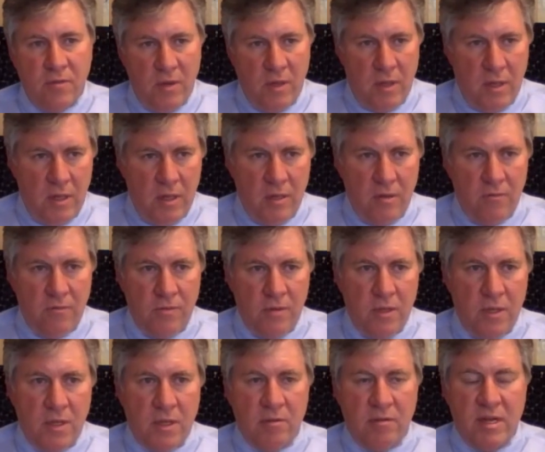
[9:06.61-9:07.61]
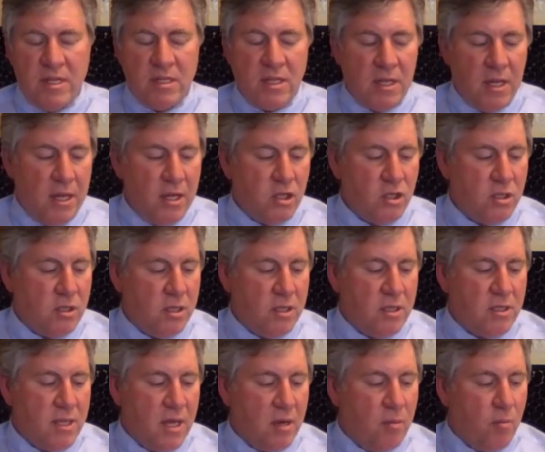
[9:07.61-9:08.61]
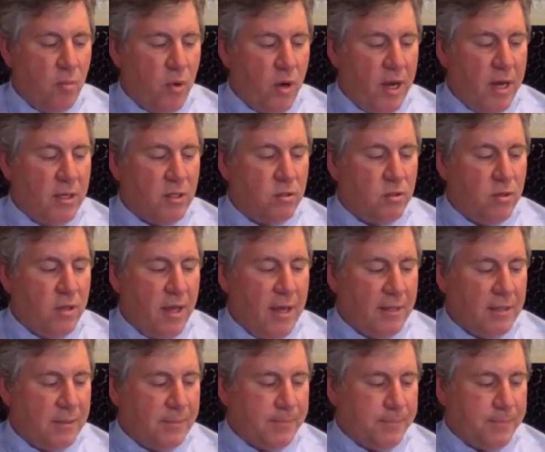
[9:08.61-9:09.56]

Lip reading: if the resignation is done prior to that.